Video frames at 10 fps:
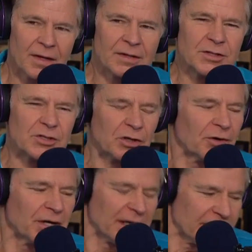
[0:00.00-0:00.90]
Did you learn
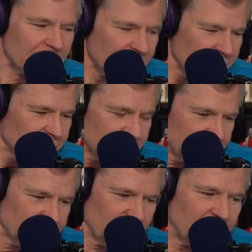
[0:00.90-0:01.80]
anything
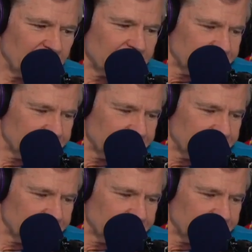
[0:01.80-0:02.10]
from that?